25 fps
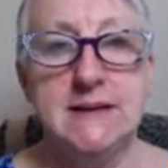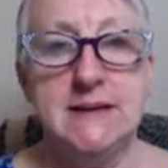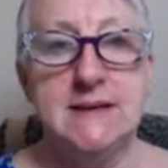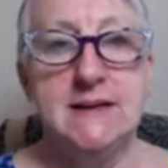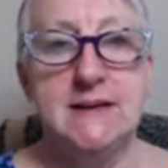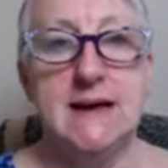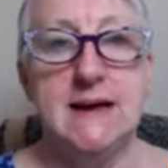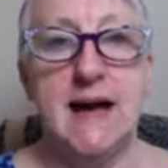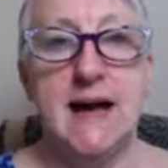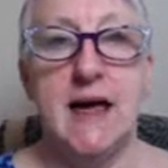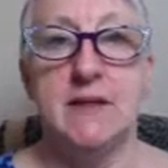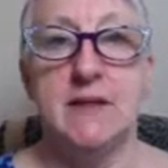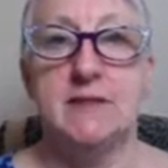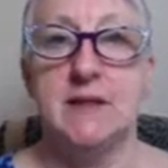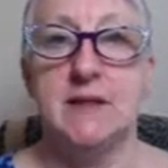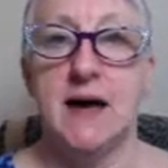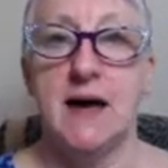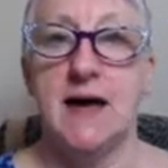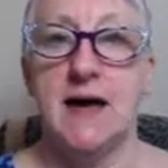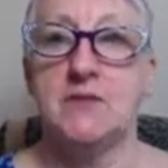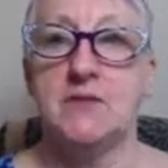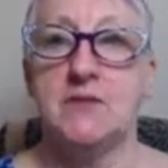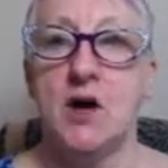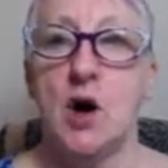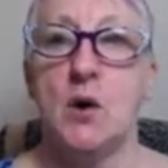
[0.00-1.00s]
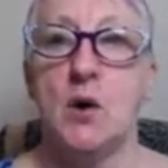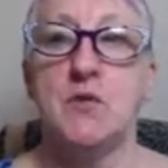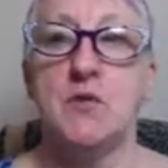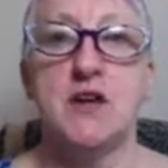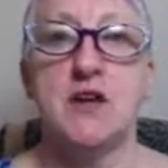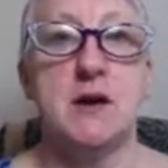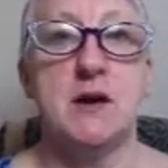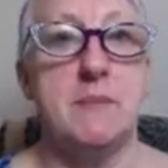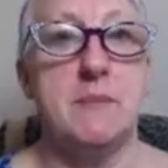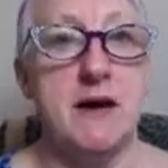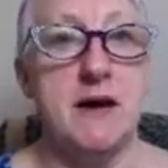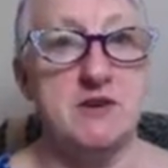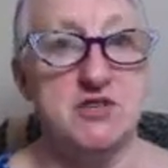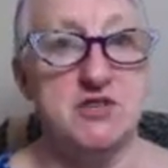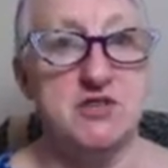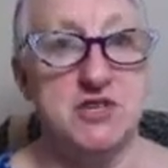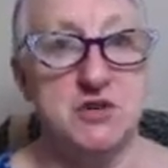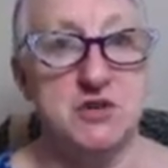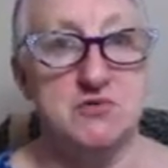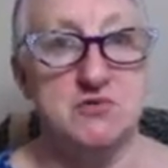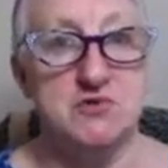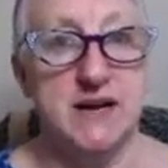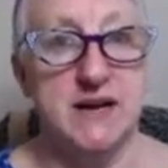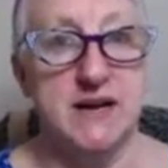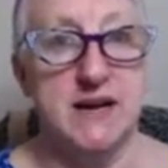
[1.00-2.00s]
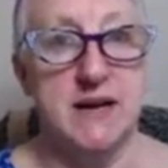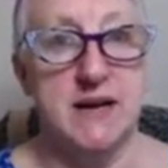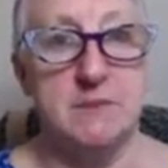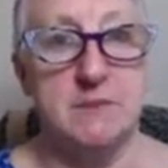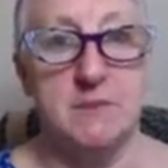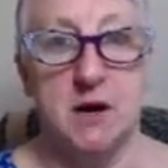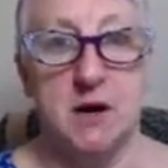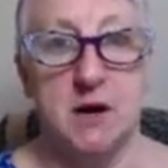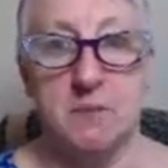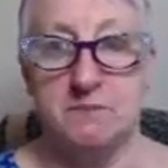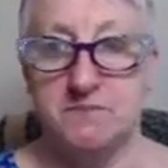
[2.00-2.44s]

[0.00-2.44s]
And the whole thing about children came up.